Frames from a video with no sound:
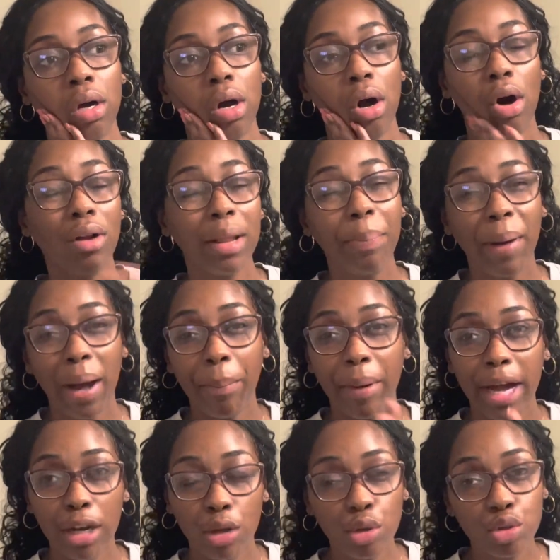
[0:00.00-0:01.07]
only pop
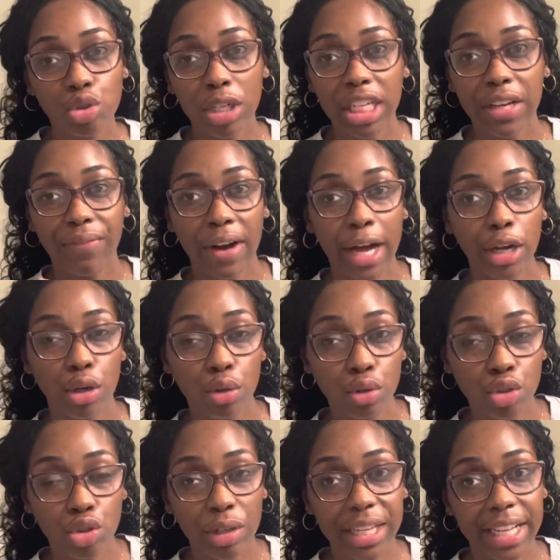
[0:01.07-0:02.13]
I do drink if I
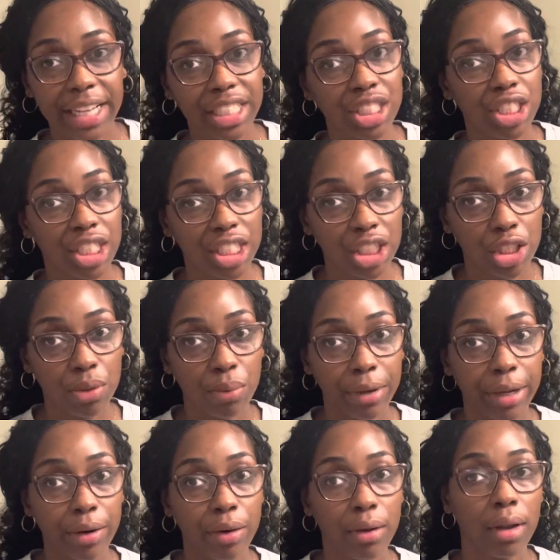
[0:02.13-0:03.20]
do drink it is
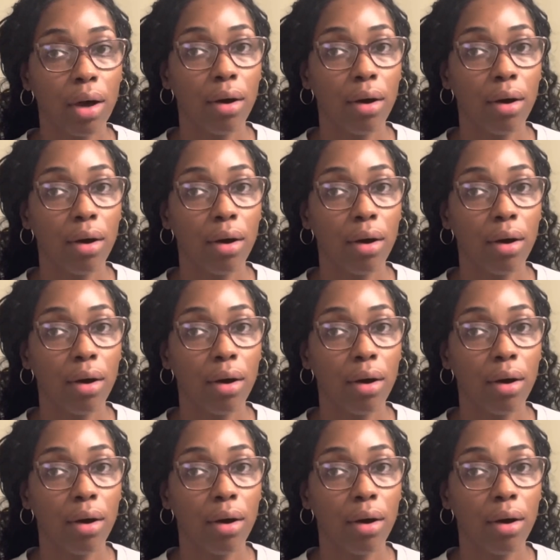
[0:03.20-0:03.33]
ginger ale.